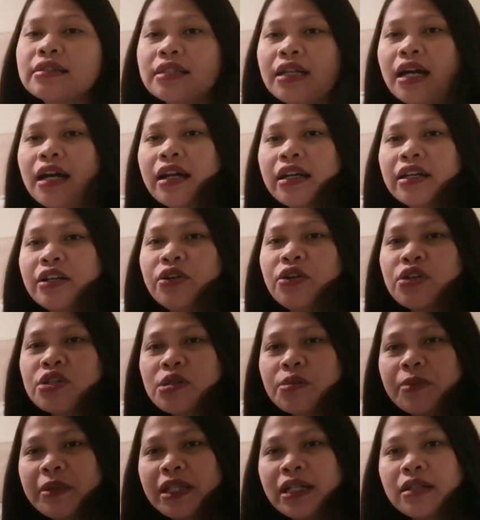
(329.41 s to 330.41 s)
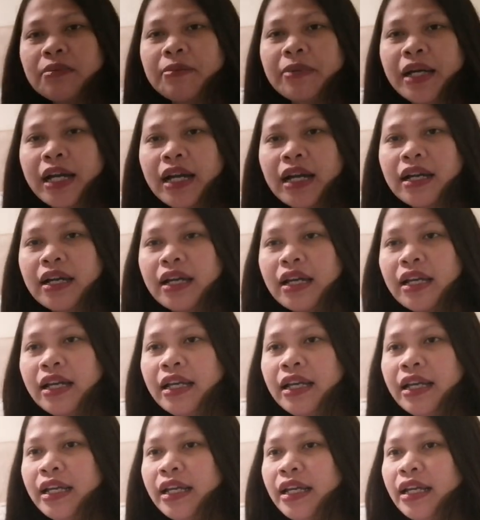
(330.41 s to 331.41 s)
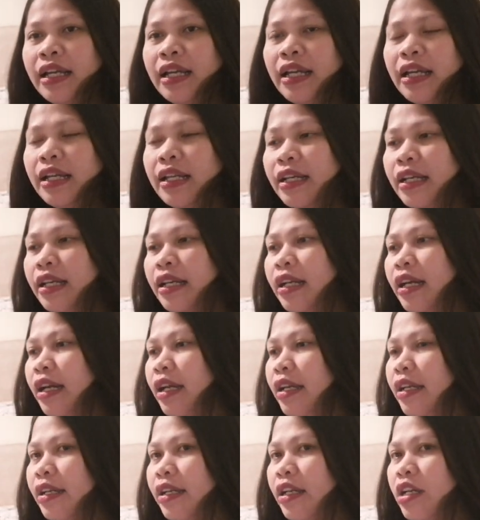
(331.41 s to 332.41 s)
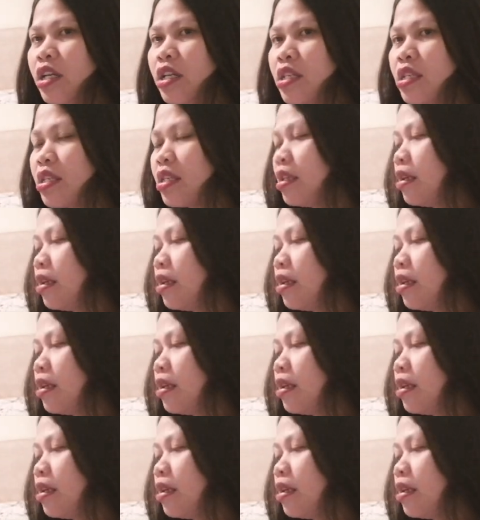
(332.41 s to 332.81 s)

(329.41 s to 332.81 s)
sa aking hospital bag. And then I got